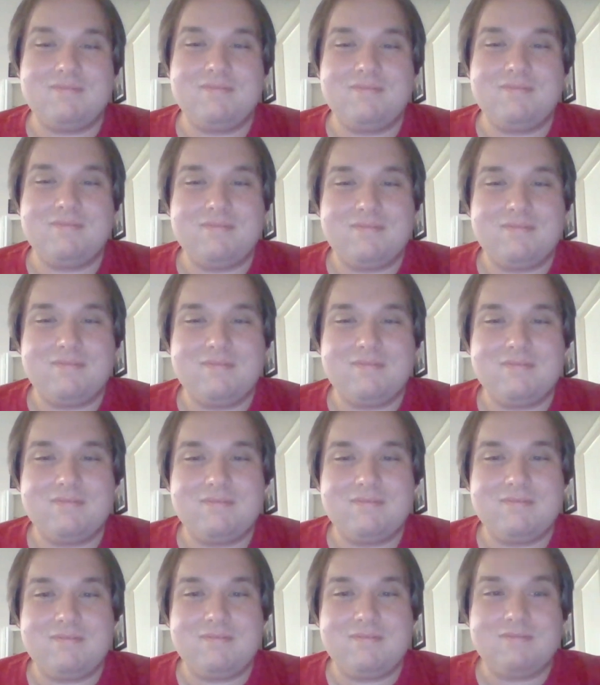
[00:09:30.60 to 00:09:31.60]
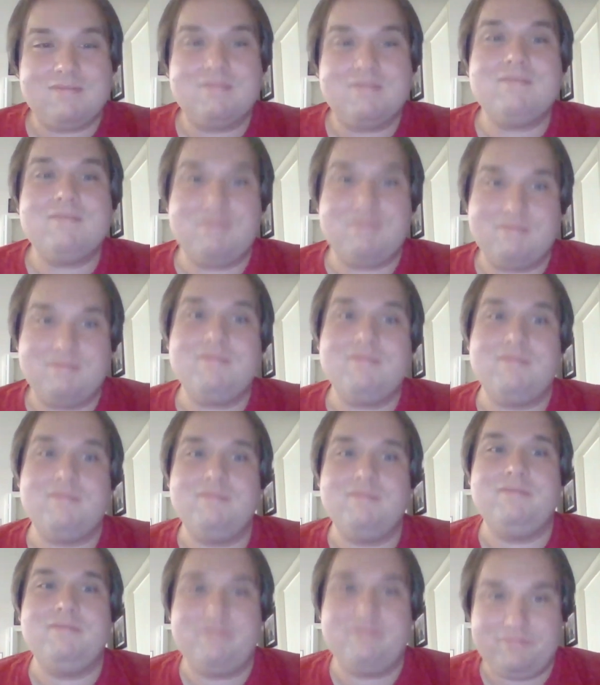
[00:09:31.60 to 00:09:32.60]

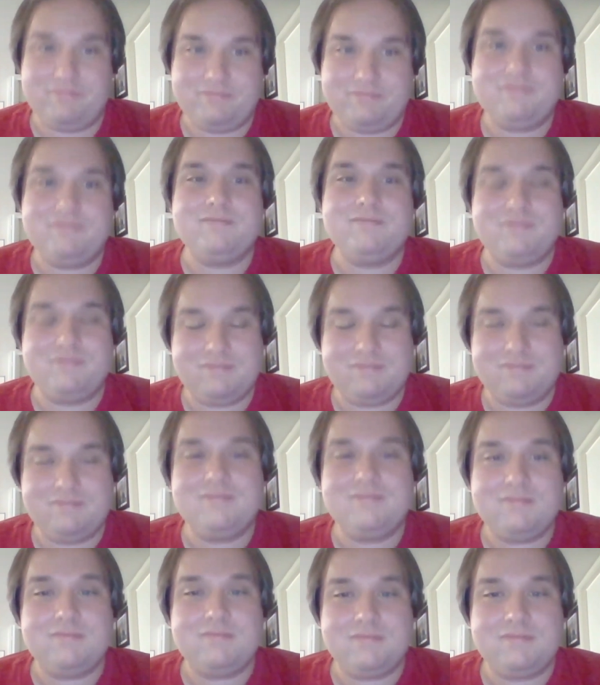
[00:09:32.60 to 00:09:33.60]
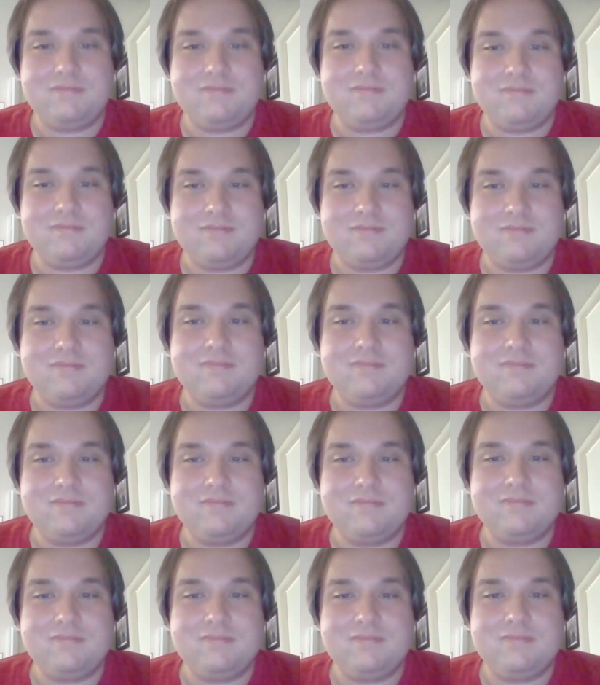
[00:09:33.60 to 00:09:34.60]

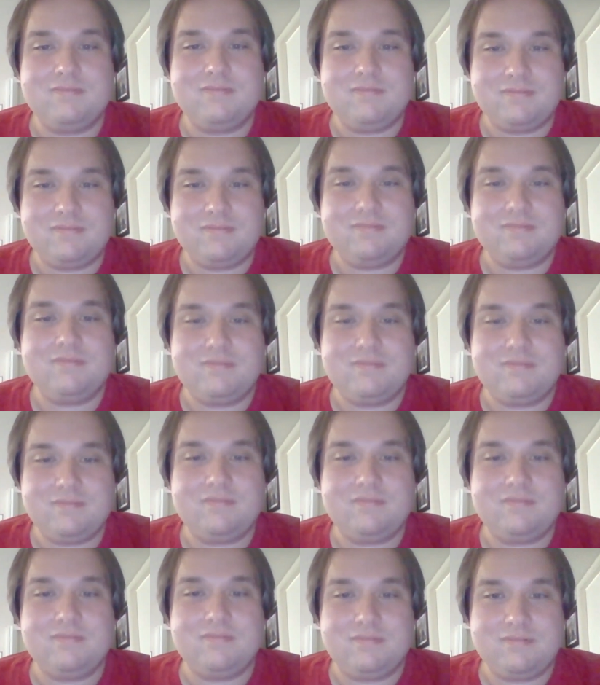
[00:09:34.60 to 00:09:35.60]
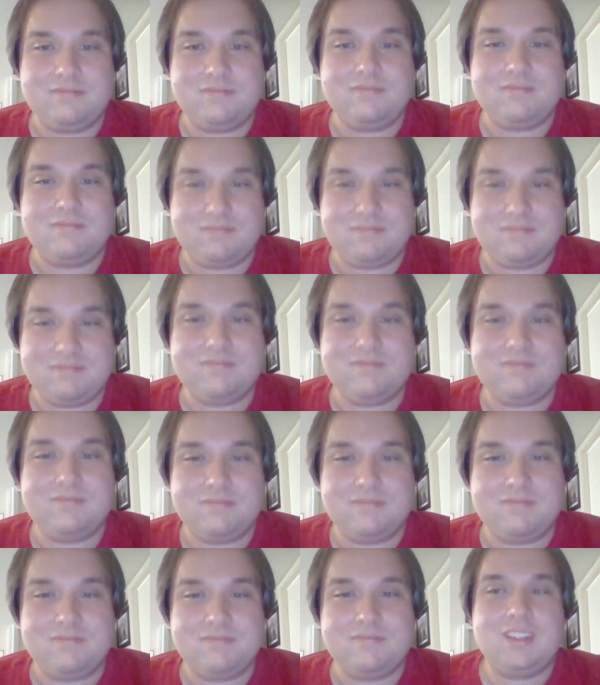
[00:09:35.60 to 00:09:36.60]

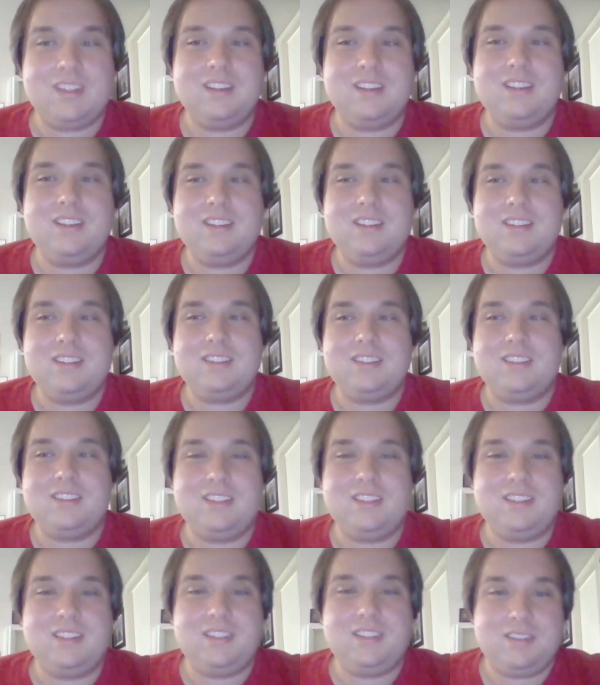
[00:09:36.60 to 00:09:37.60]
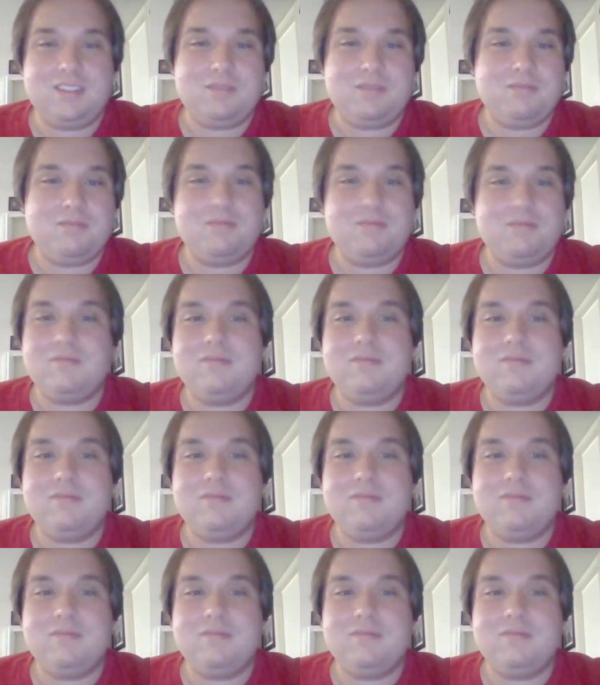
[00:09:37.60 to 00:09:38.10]
The person shown says nothing.